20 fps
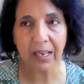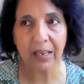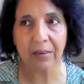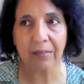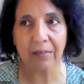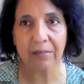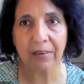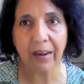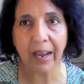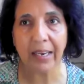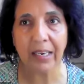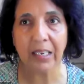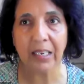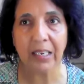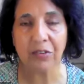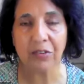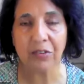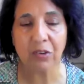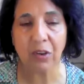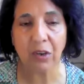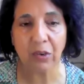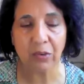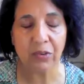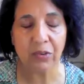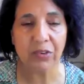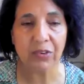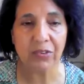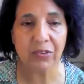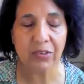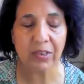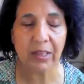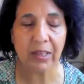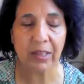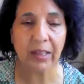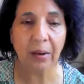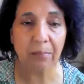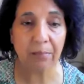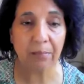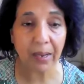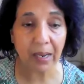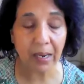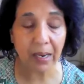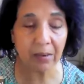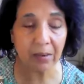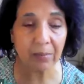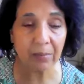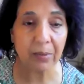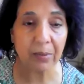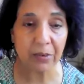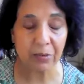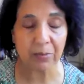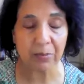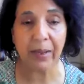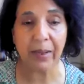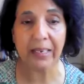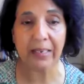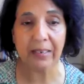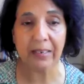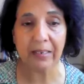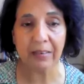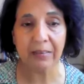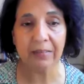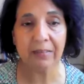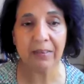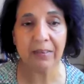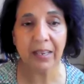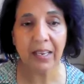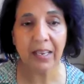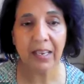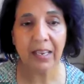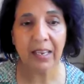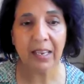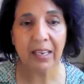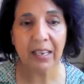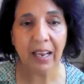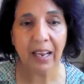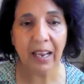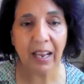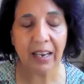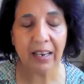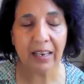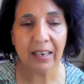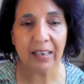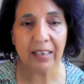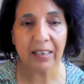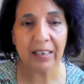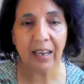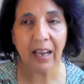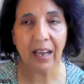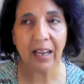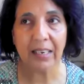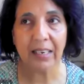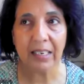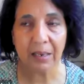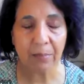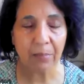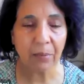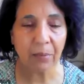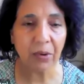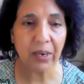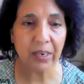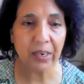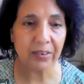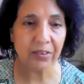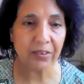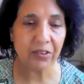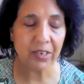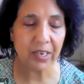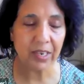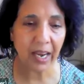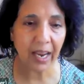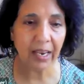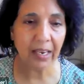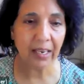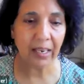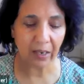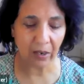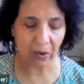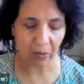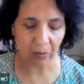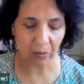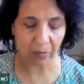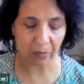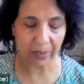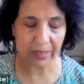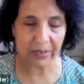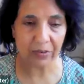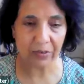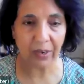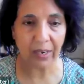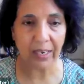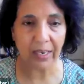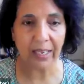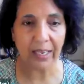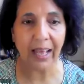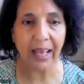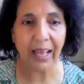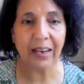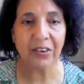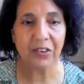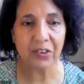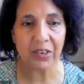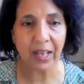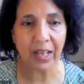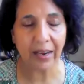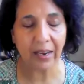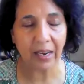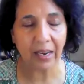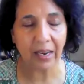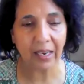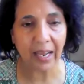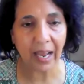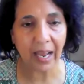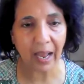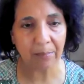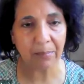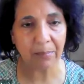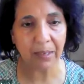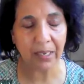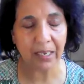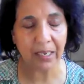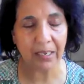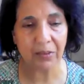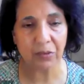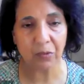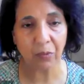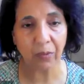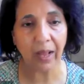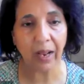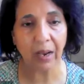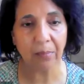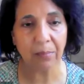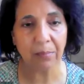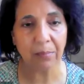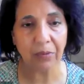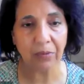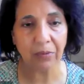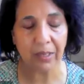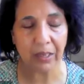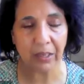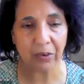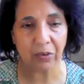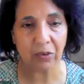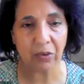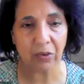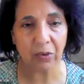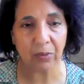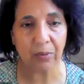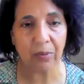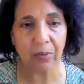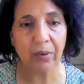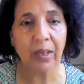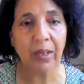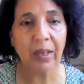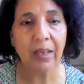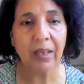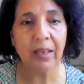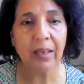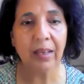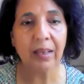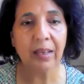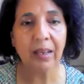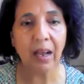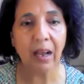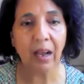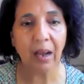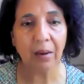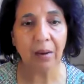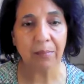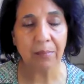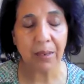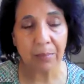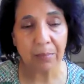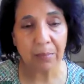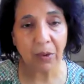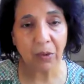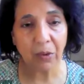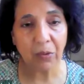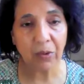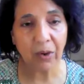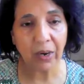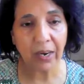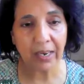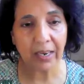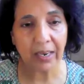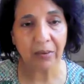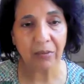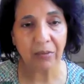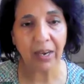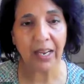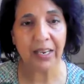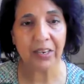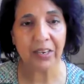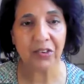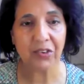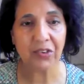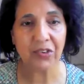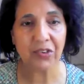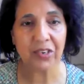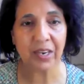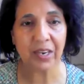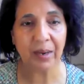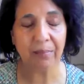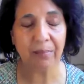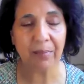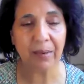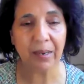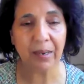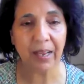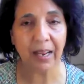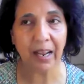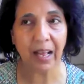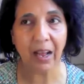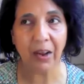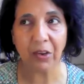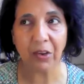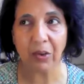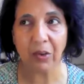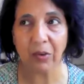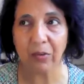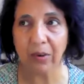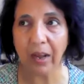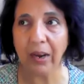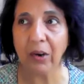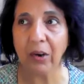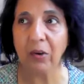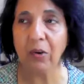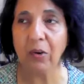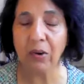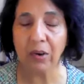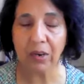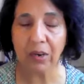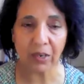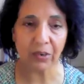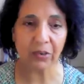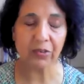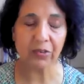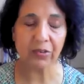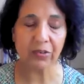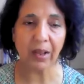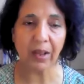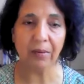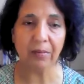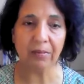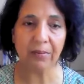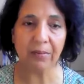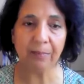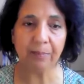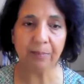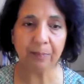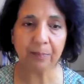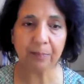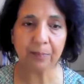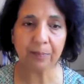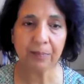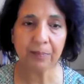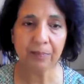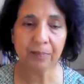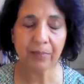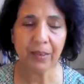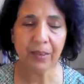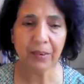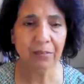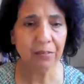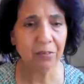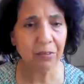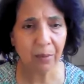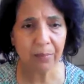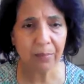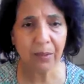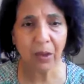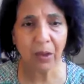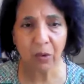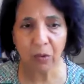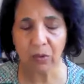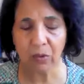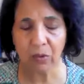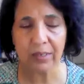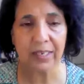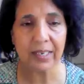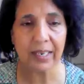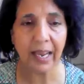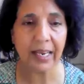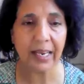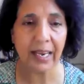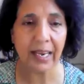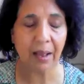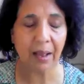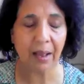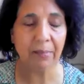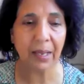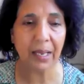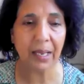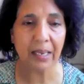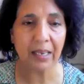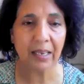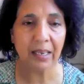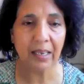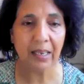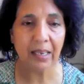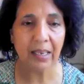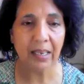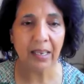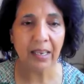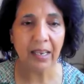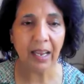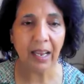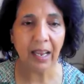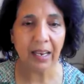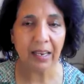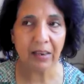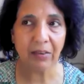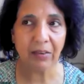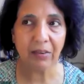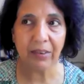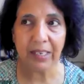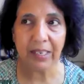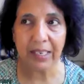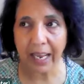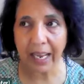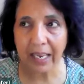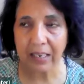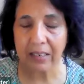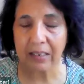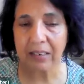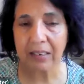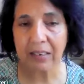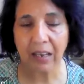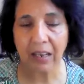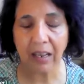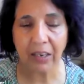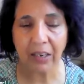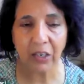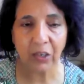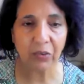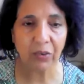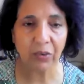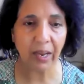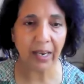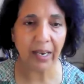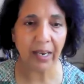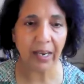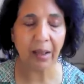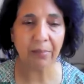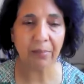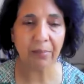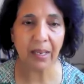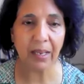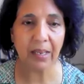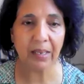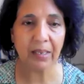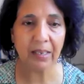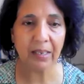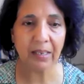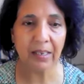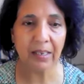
and finding solutions in that bigger perspective and a deeper understanding what's really energetically happening as well between the two people who are in a relationship, and how you unhook yourself from the old dynamic and create a new dynamic